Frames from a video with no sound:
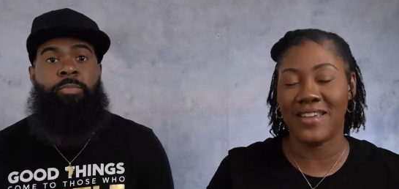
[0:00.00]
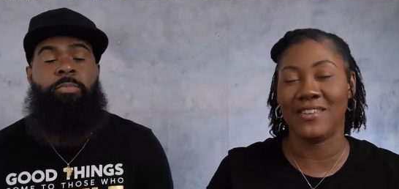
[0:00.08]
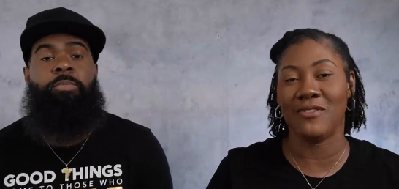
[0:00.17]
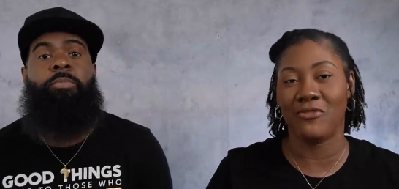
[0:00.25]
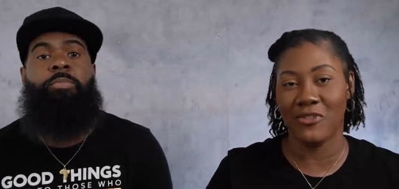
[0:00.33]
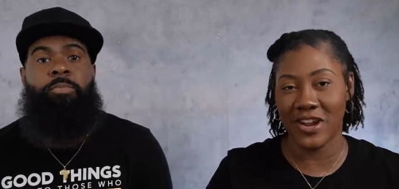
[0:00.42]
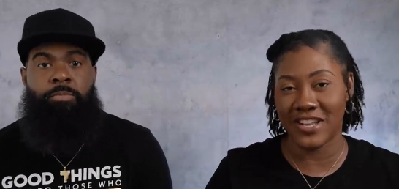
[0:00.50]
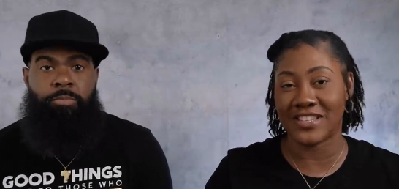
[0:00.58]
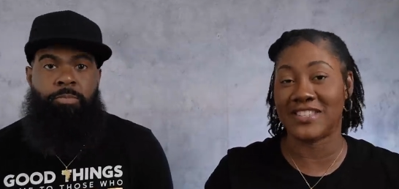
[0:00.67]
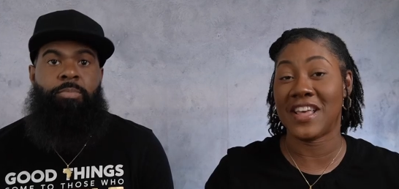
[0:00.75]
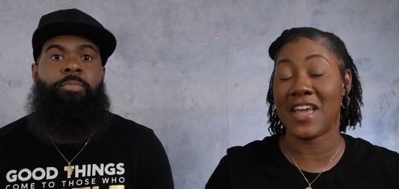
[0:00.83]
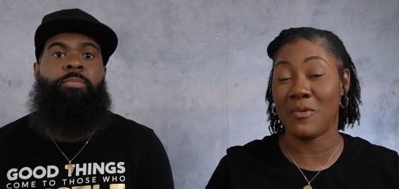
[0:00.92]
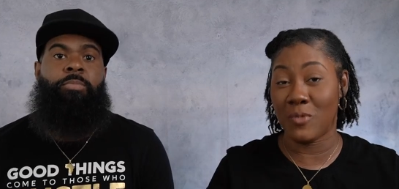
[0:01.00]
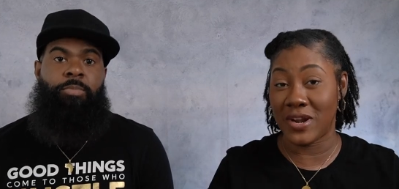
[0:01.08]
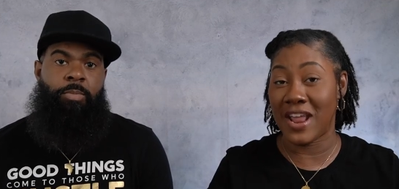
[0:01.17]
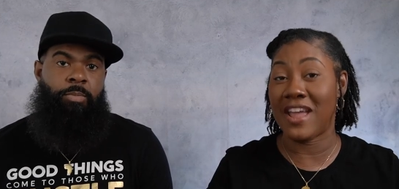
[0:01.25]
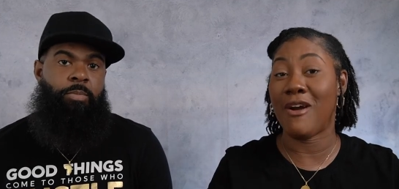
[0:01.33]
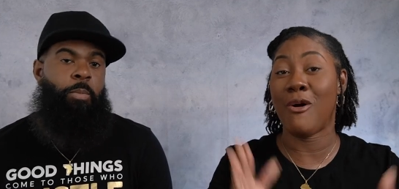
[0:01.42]
Speaker 1: and the freaking same. When
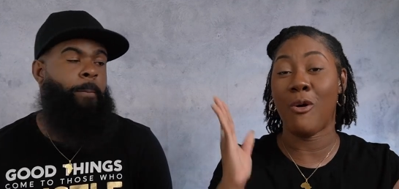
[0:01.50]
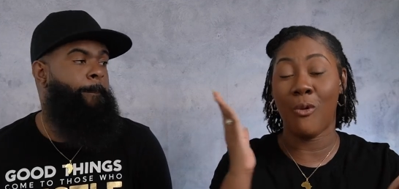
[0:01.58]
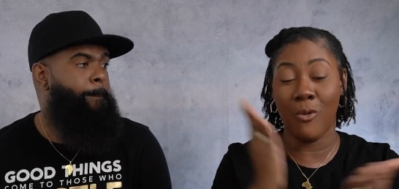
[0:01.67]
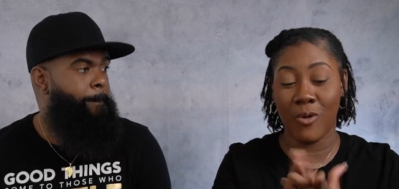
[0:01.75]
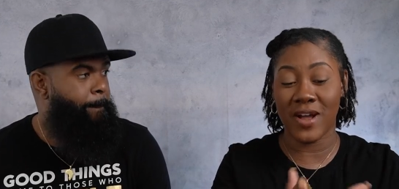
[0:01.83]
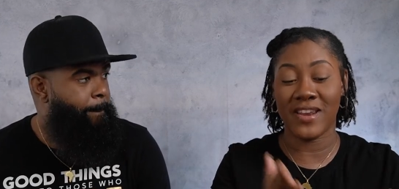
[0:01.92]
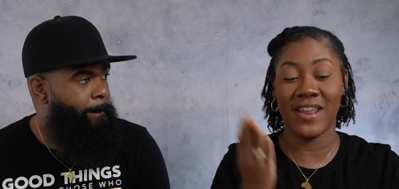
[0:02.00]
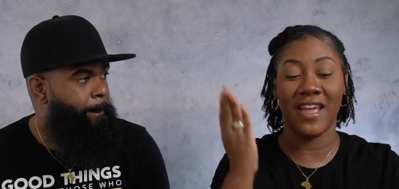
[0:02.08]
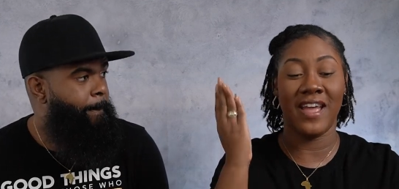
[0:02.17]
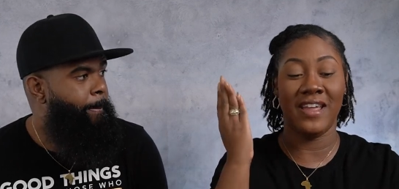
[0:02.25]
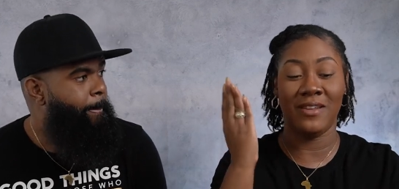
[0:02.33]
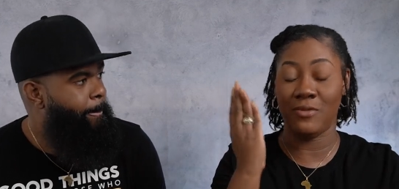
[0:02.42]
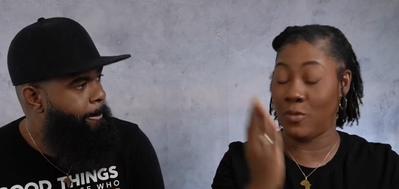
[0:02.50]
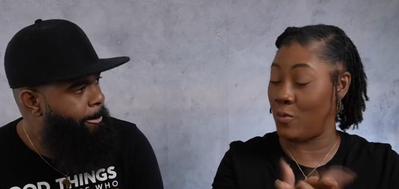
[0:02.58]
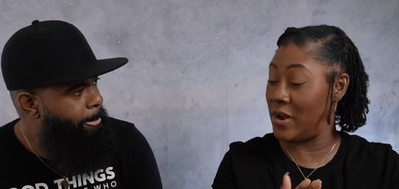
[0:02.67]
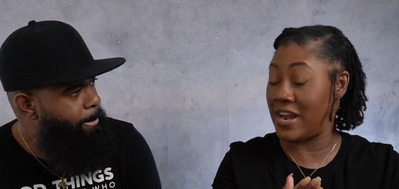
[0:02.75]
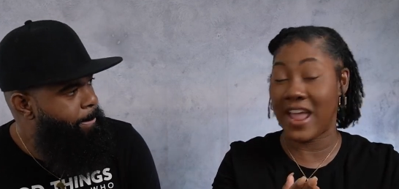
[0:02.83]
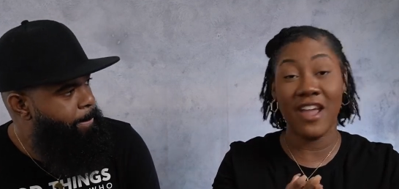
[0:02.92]
they are on a,
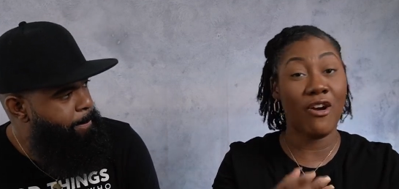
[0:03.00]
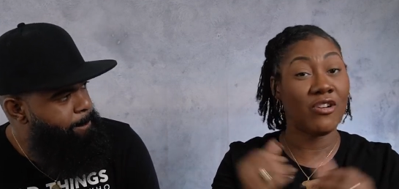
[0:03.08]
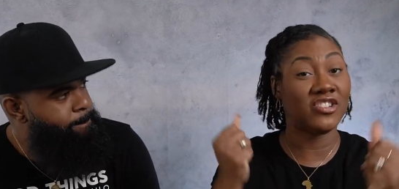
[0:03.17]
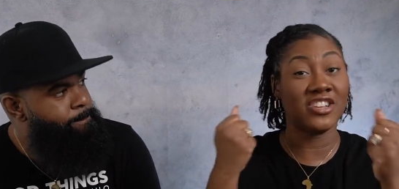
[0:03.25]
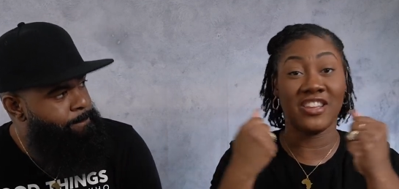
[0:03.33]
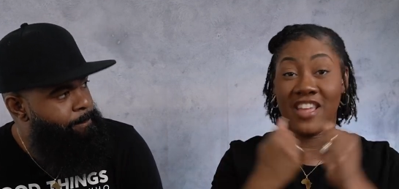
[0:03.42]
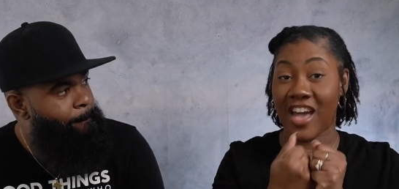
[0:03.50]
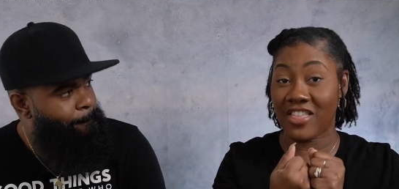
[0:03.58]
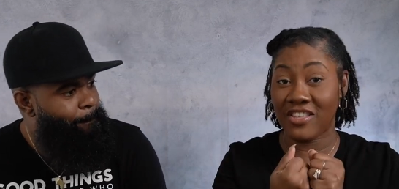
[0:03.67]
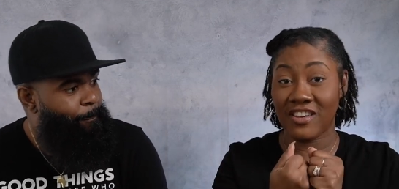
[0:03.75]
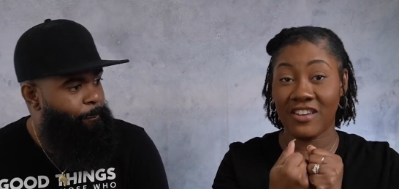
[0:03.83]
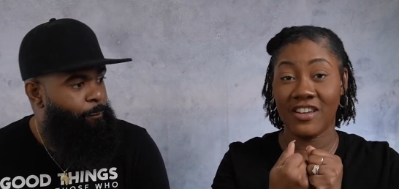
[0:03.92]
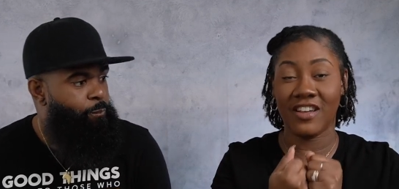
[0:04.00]
when they are together,